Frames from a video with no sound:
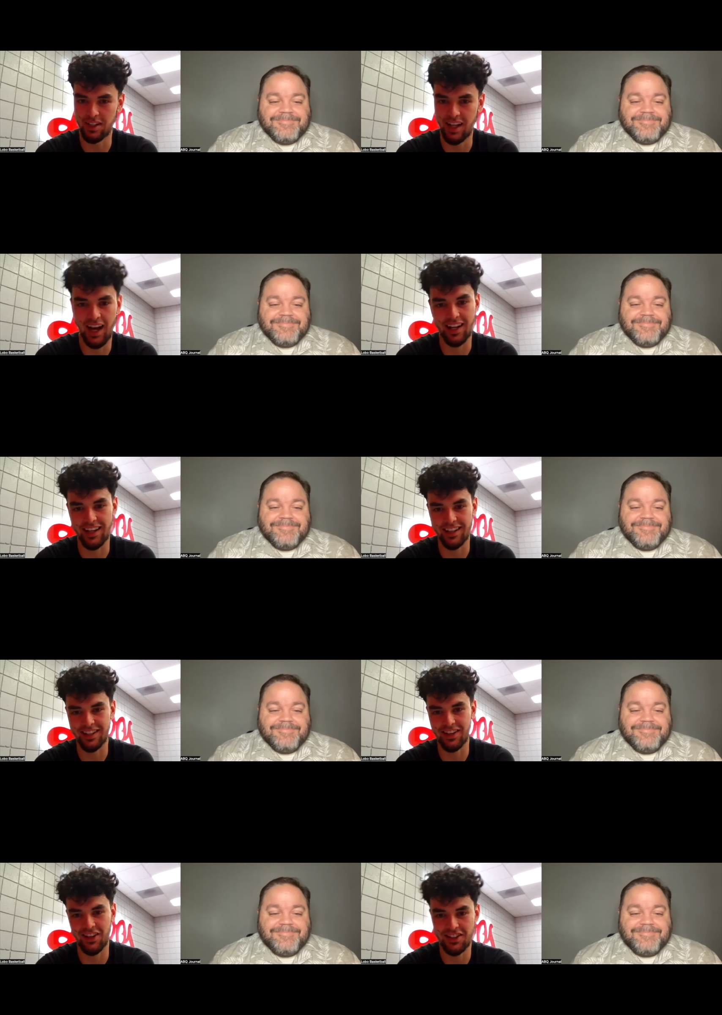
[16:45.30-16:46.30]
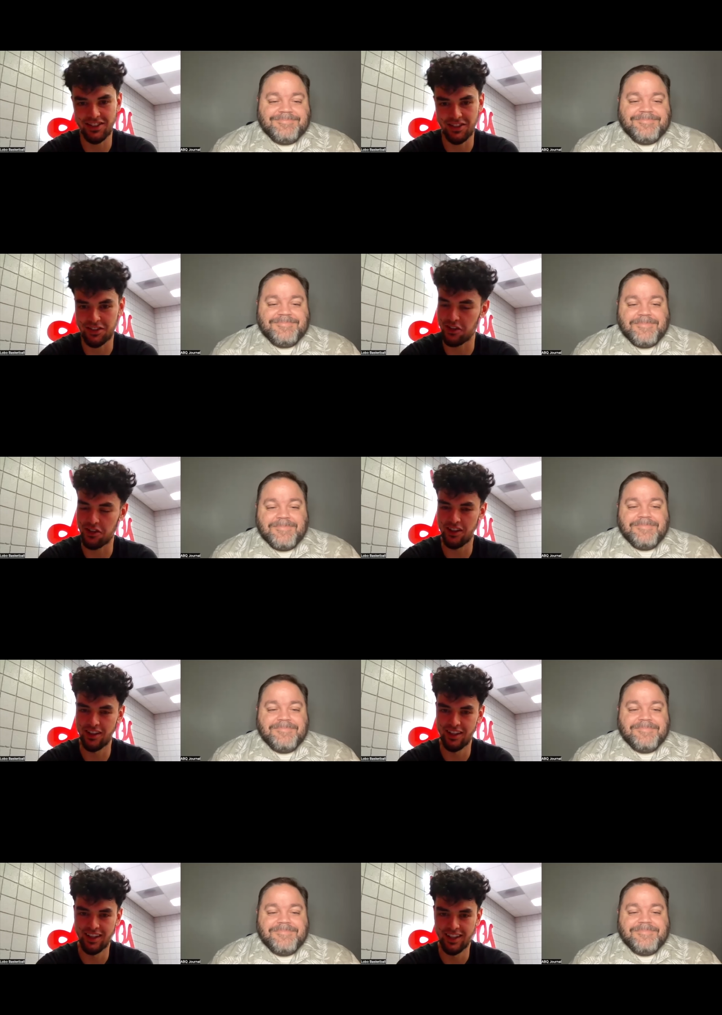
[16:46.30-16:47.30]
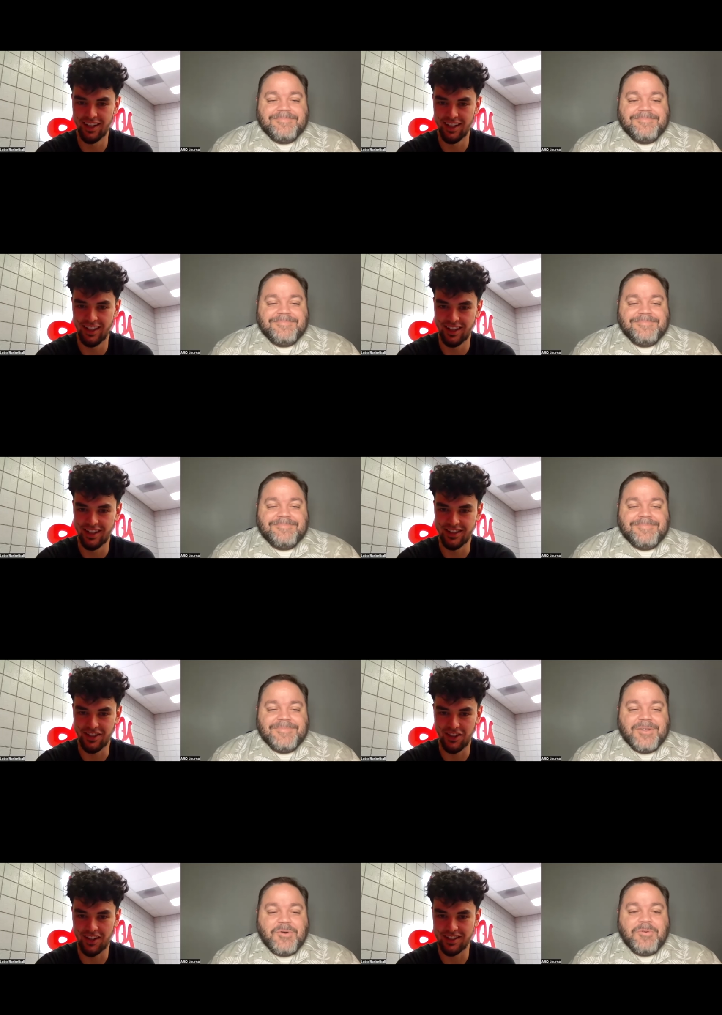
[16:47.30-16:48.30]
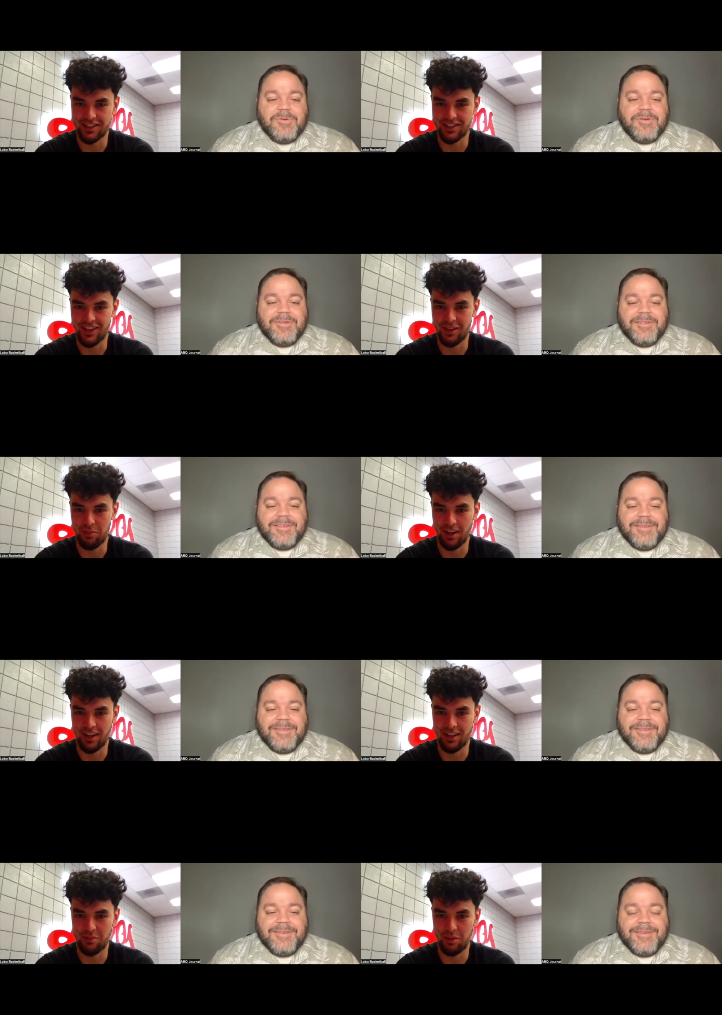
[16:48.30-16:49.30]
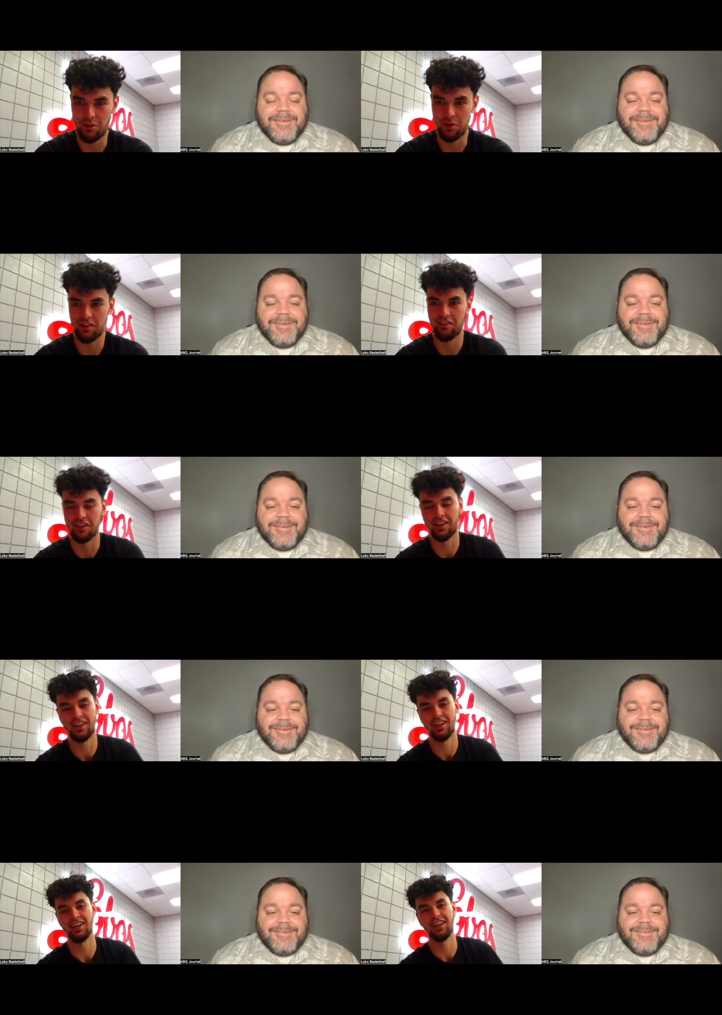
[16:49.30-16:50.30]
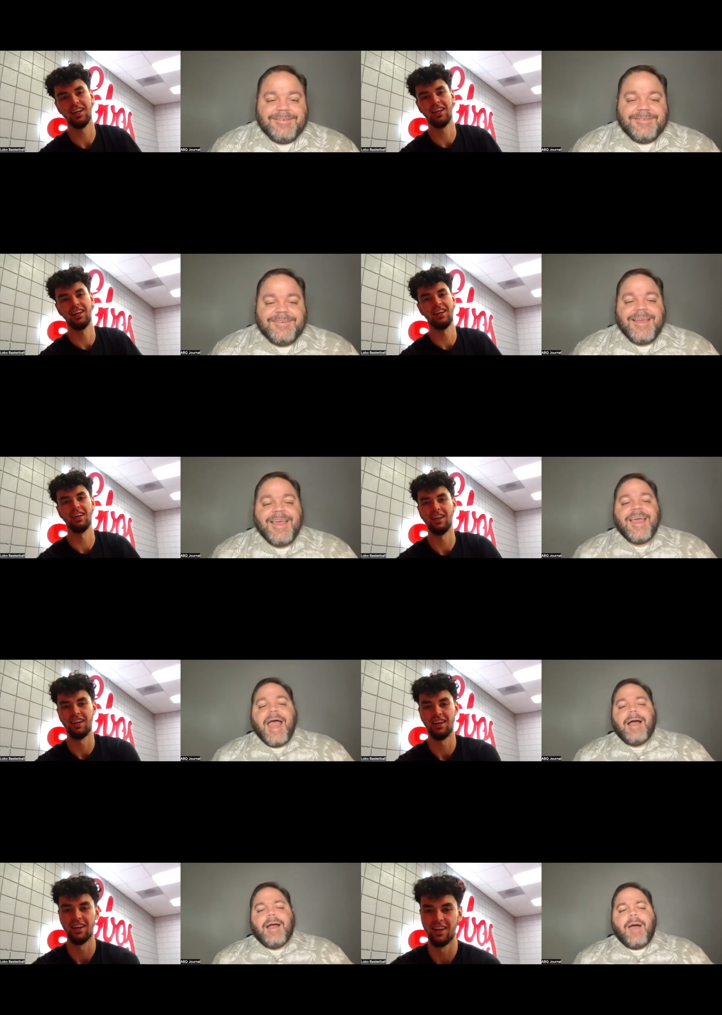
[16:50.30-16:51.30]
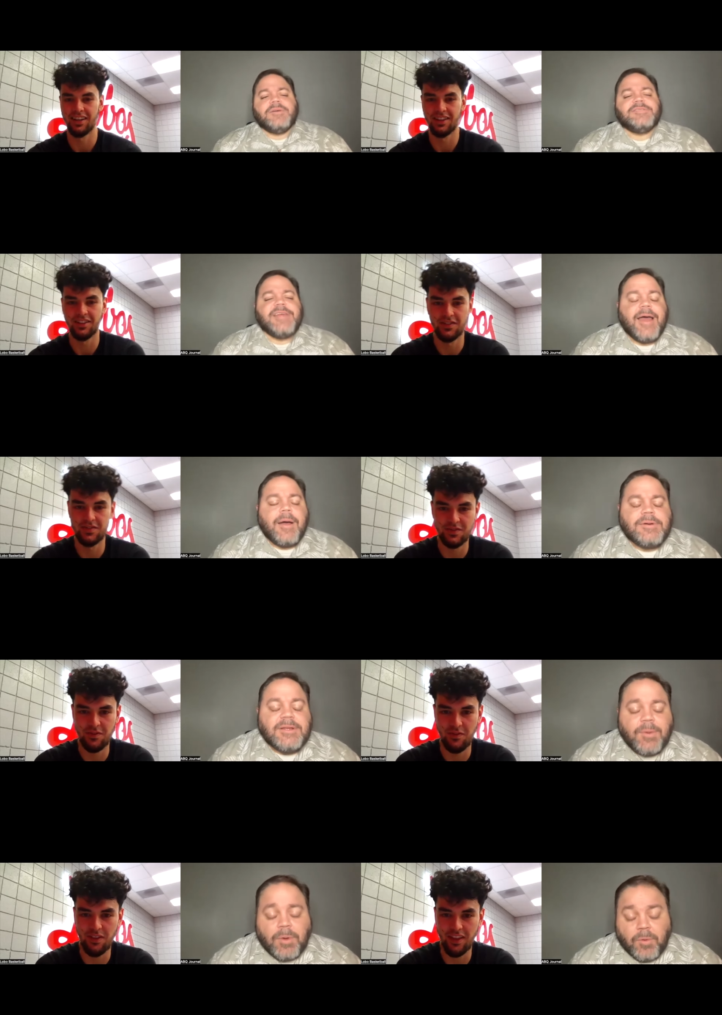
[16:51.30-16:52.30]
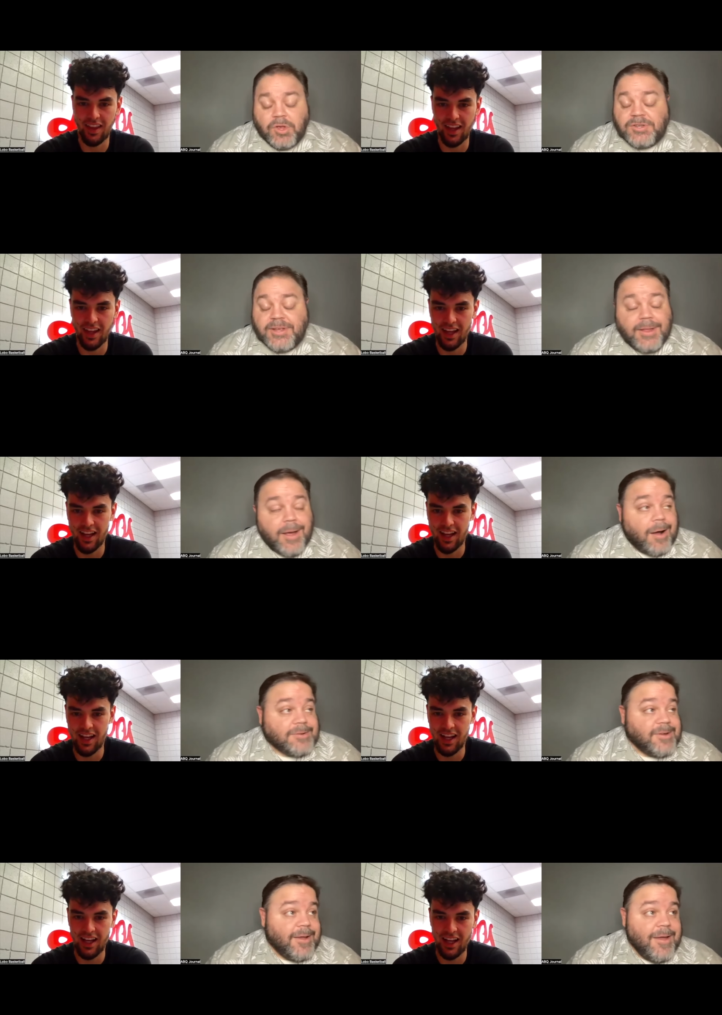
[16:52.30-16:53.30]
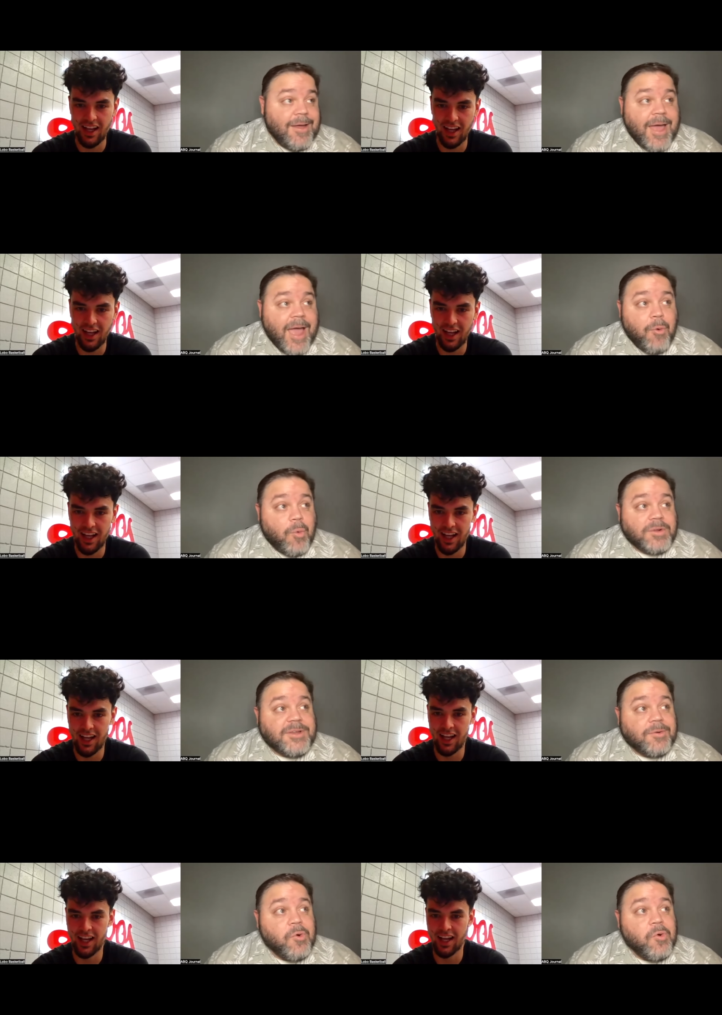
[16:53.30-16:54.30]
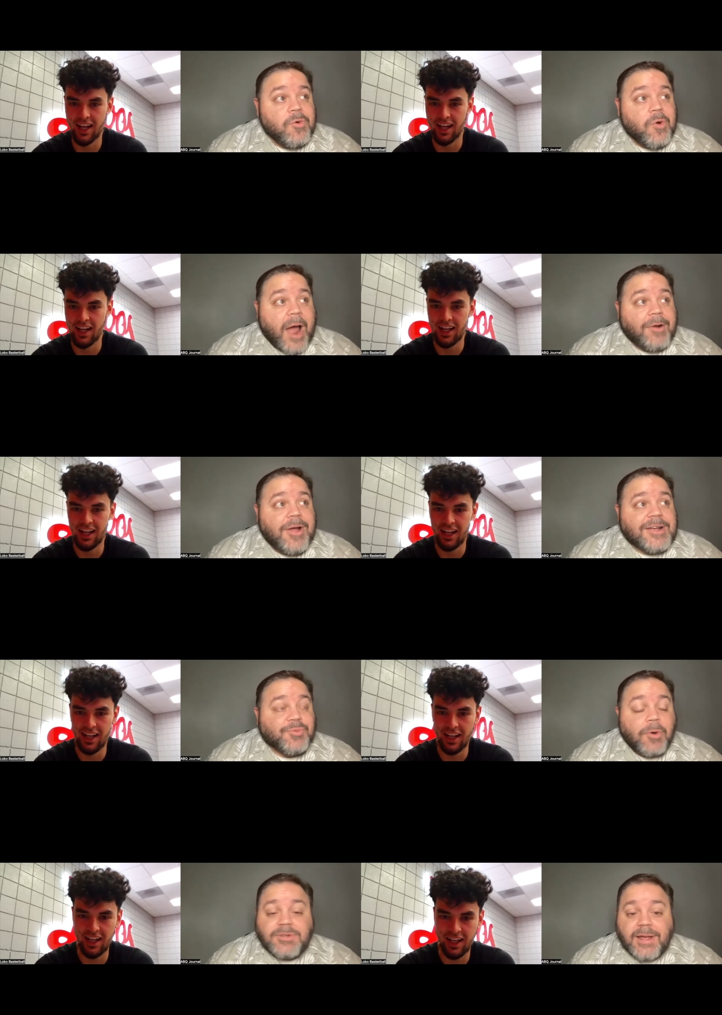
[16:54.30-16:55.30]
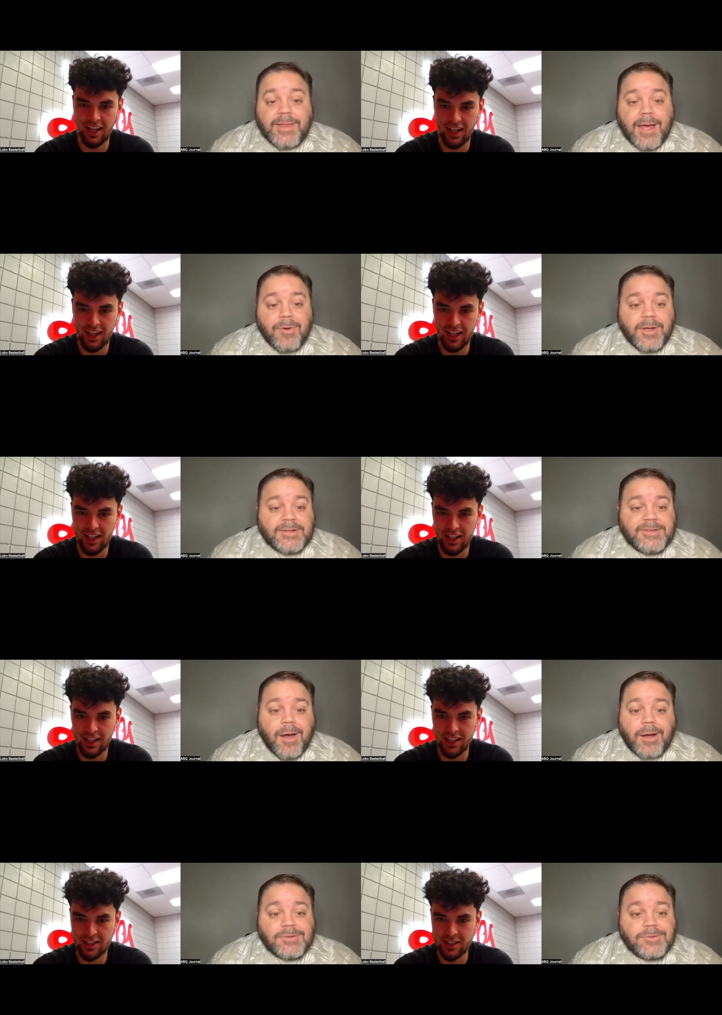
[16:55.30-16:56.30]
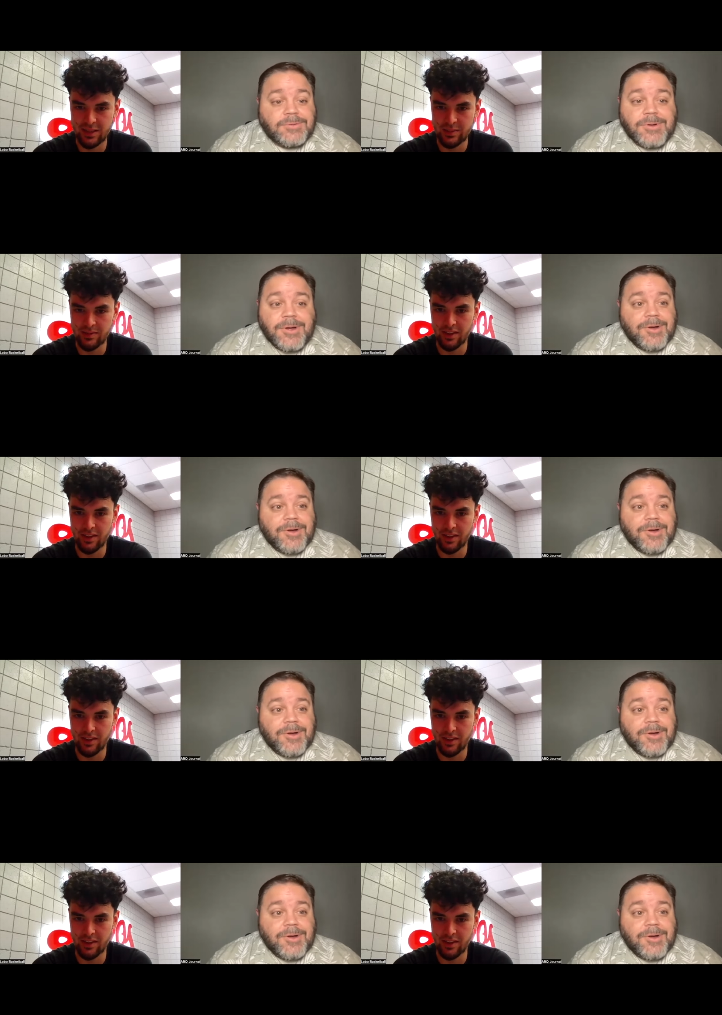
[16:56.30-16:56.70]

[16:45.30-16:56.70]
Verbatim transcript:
Speaker 1: that I can not get the aux. So so, so I just try to play play whatever.
Speaker 2: How is that? How you said the aux? Like when who? How do you guys rotate that? Who gets the aux? Who